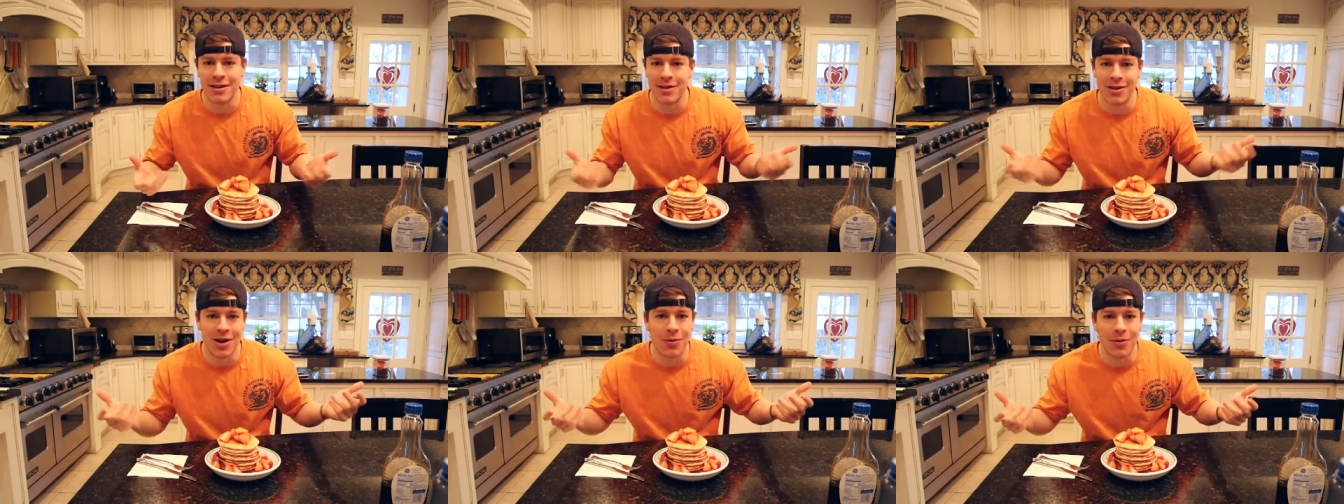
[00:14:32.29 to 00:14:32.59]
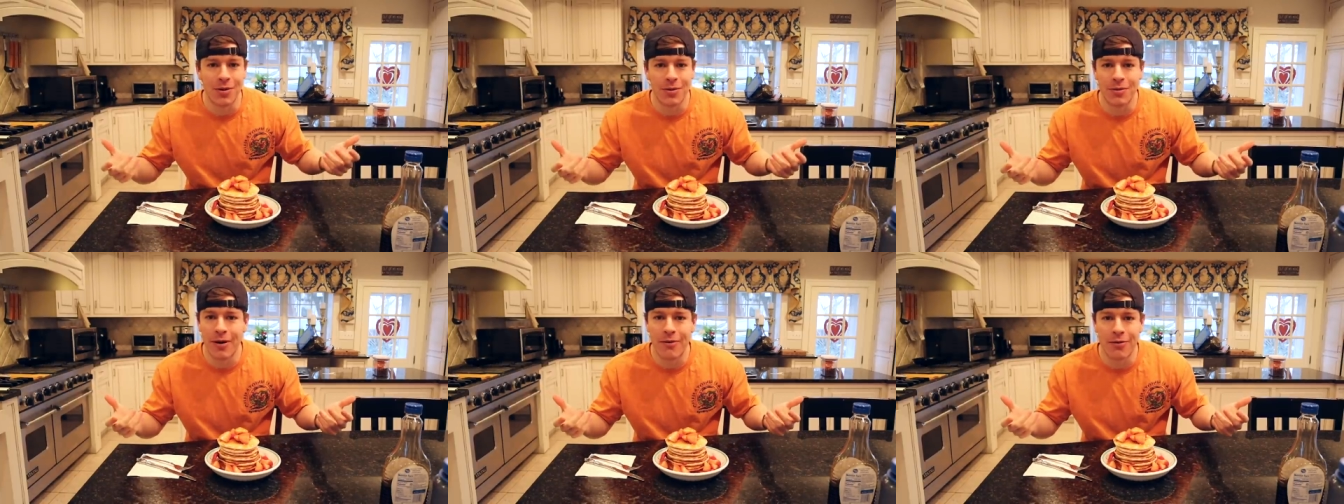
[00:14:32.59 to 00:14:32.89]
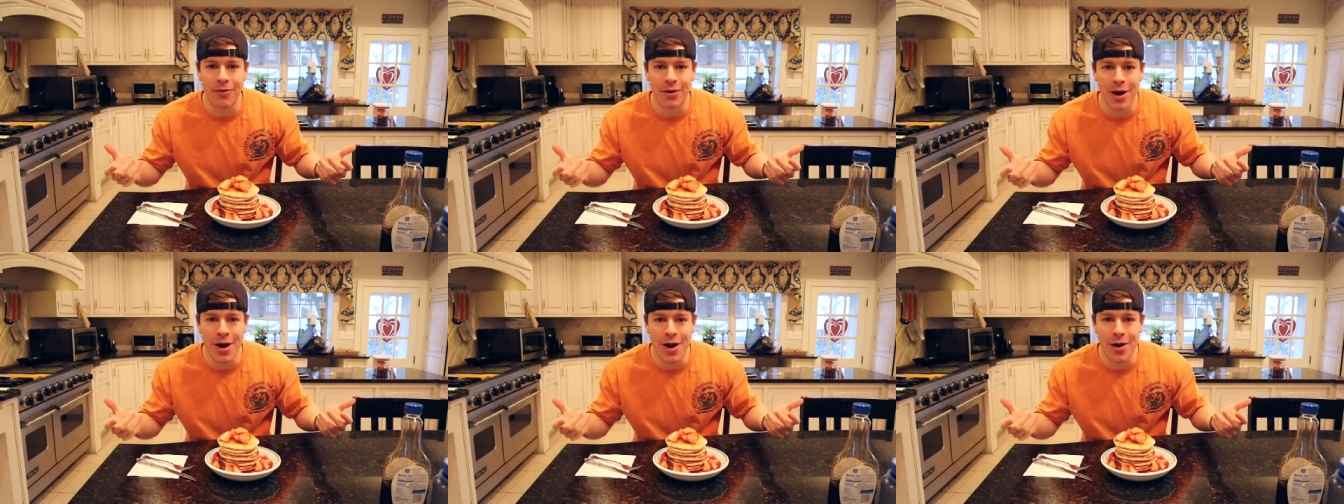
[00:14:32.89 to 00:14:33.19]
no one will
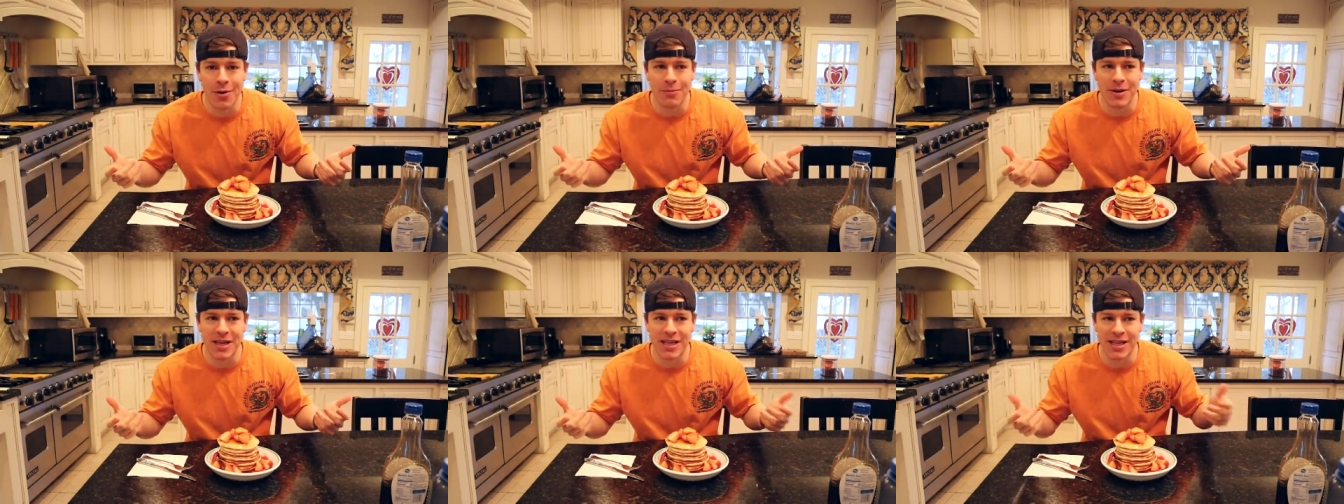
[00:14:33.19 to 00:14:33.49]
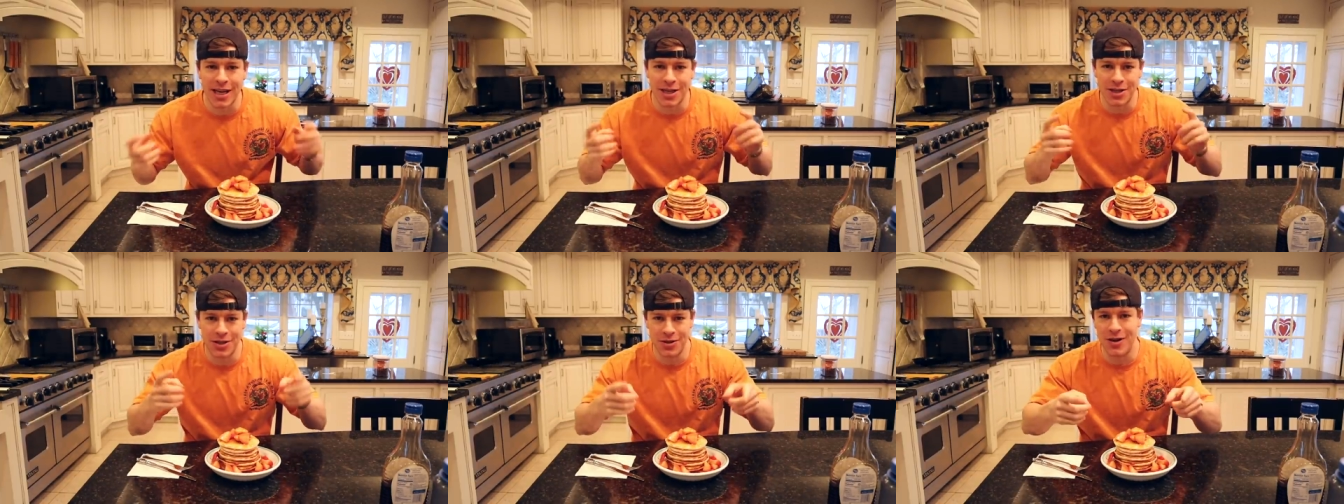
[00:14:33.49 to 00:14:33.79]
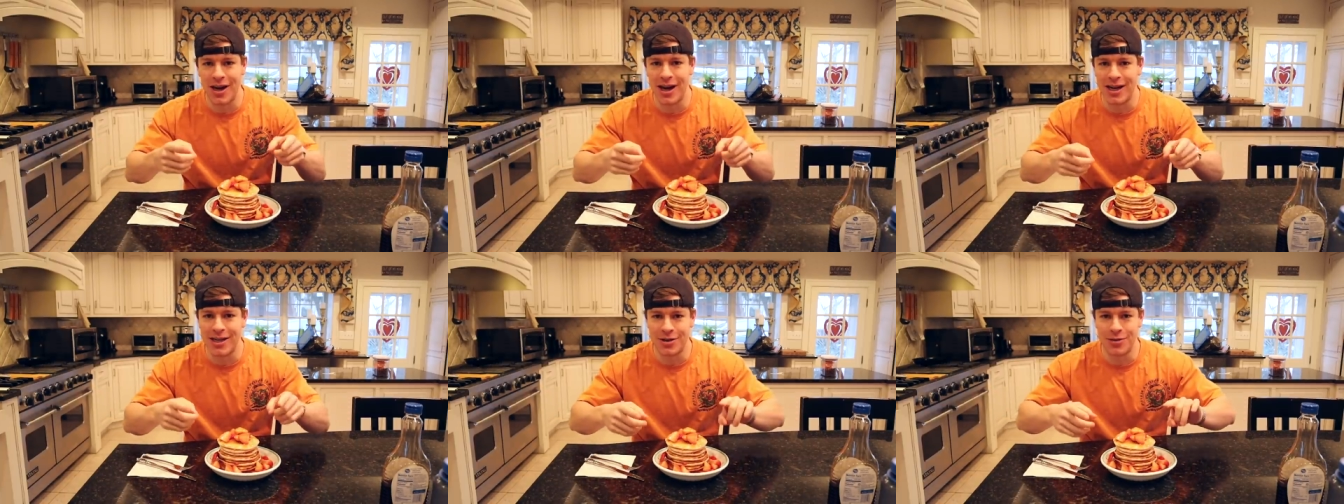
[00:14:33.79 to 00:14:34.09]
ever know besides you
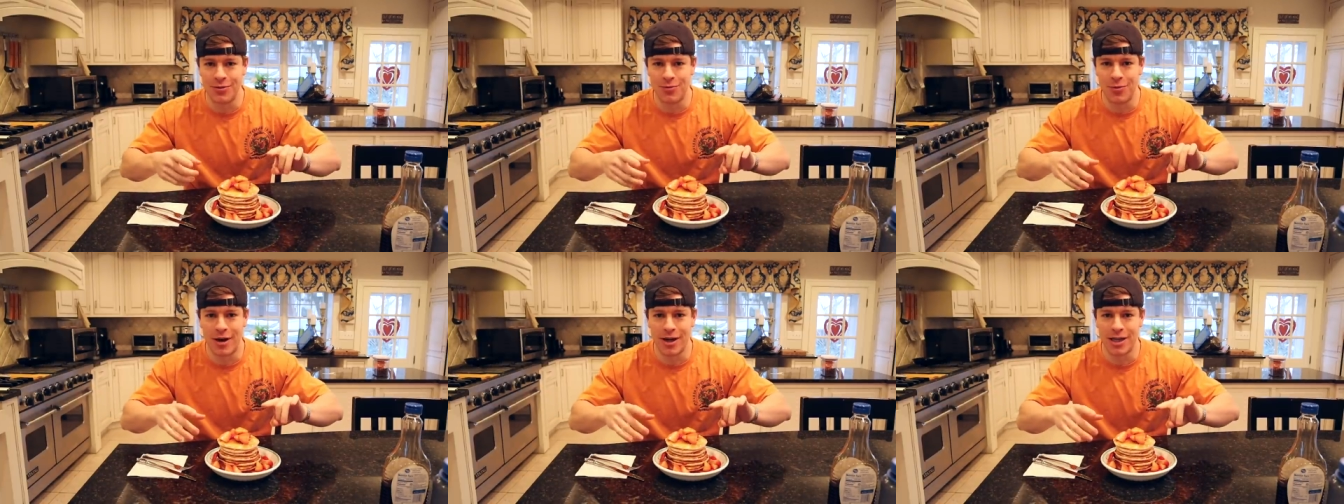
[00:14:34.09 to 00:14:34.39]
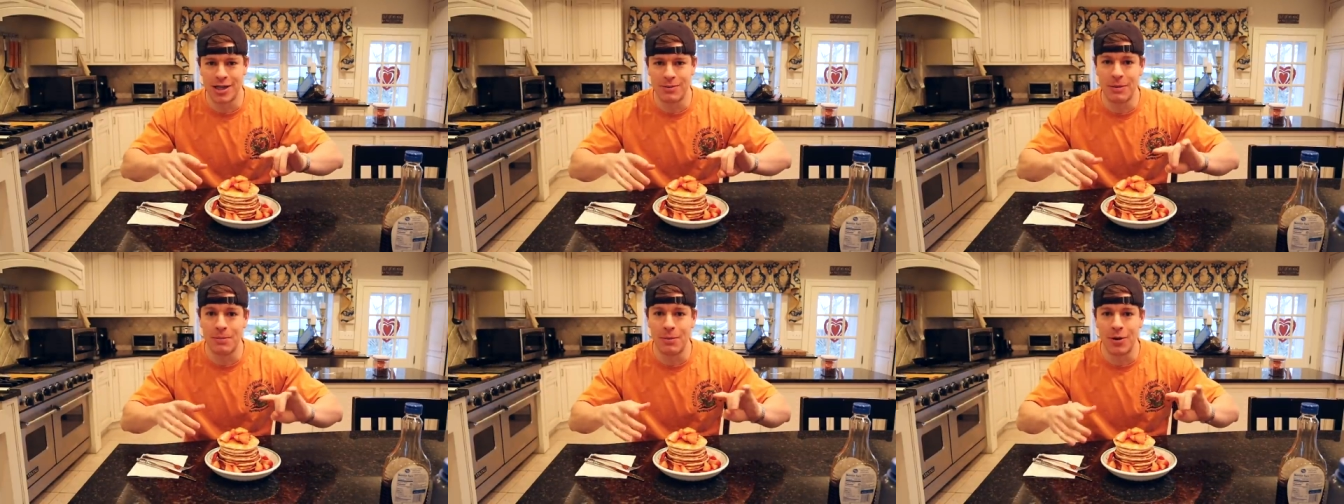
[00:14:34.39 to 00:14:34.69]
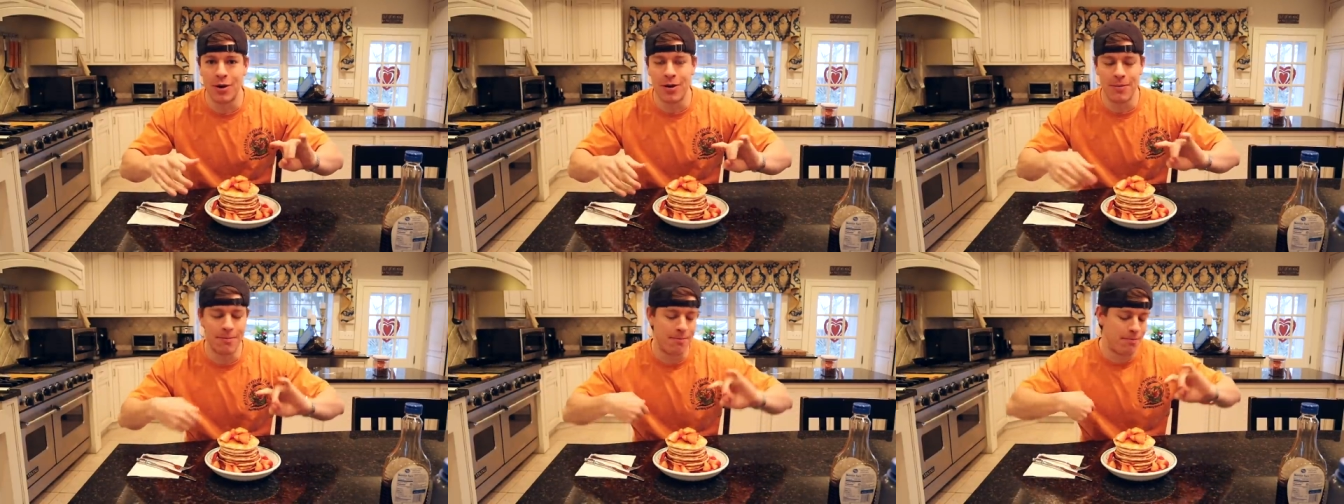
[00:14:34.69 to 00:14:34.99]
guys who watched me
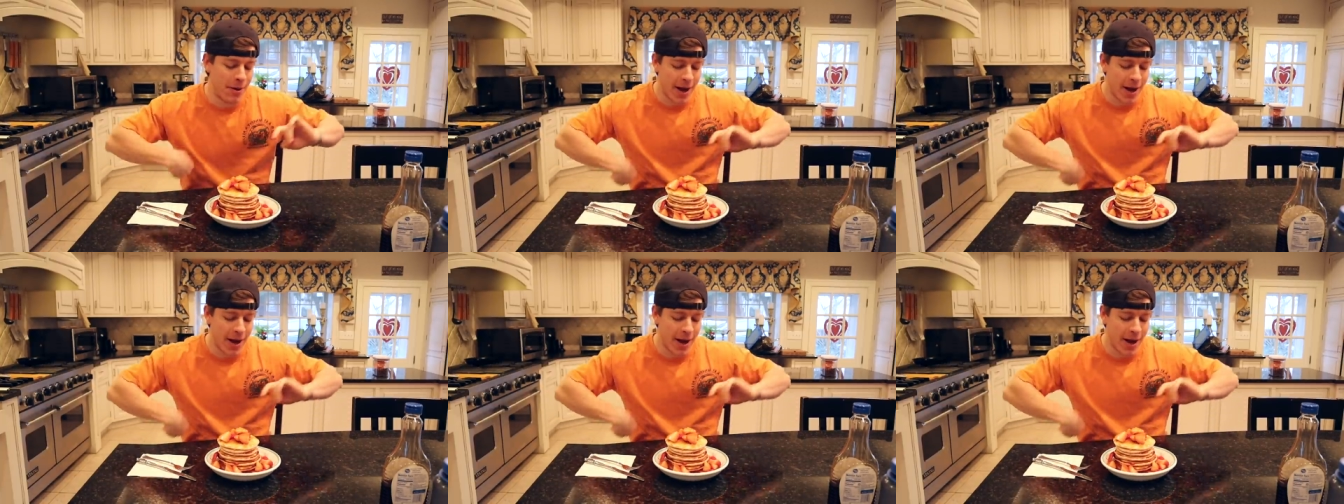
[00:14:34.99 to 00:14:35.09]
burn them.